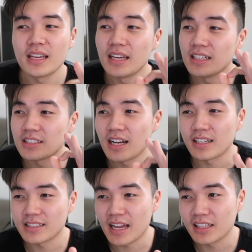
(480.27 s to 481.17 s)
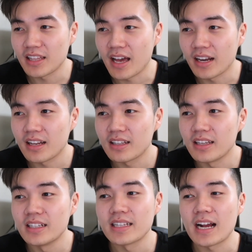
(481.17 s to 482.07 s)
It is not exactly that.
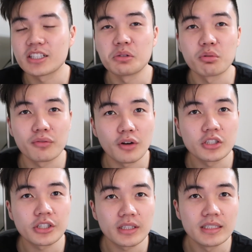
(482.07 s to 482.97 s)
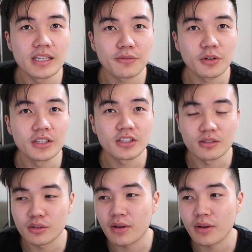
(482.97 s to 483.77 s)
It is actually refreshingly different in terms of